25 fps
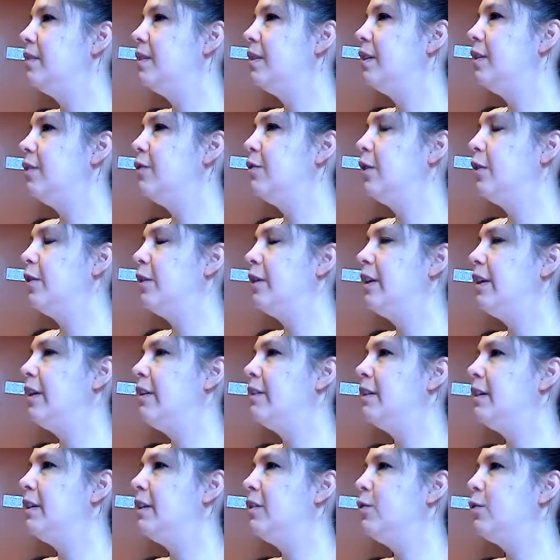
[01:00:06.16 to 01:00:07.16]
Good, draw the
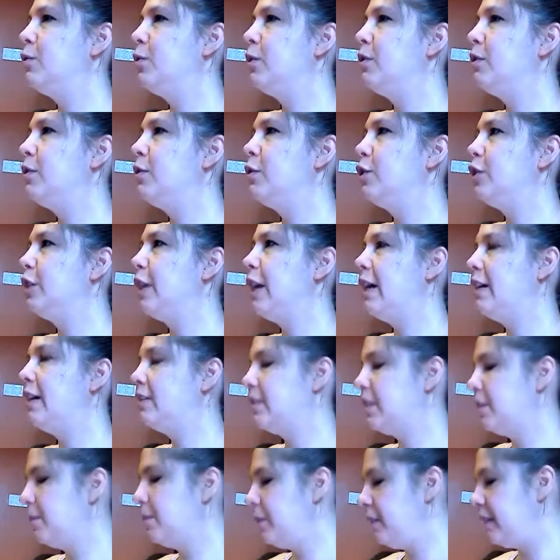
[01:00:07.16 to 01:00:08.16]
knees in towards your
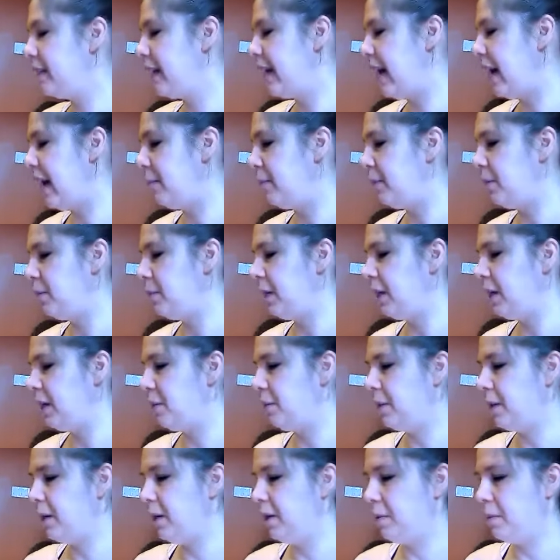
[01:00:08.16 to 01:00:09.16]
chest, come into happy
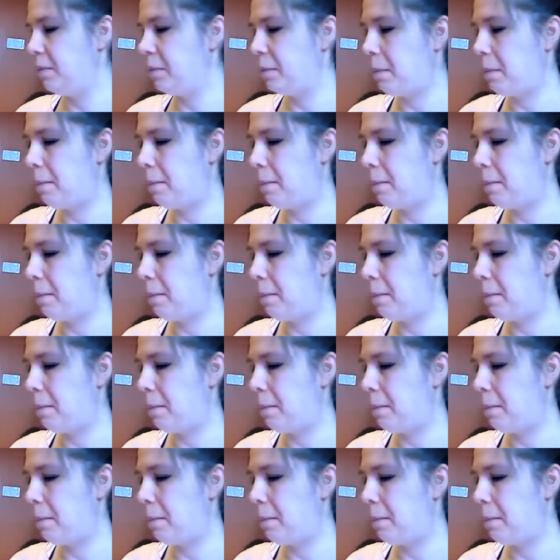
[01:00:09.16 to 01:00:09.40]
baby.